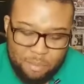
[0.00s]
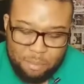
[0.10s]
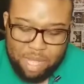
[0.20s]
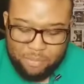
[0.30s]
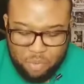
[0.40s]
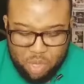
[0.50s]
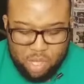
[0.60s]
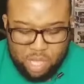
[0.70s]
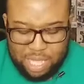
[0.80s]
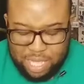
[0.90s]
But
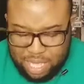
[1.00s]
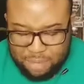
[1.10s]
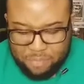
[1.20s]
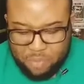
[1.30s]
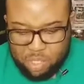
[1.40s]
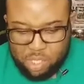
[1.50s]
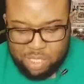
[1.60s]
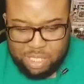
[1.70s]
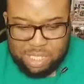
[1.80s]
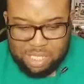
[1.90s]
again, to
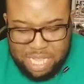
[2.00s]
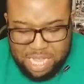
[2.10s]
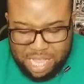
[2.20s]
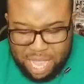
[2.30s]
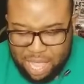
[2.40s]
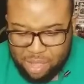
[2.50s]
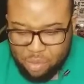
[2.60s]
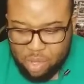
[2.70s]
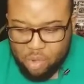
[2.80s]
see that,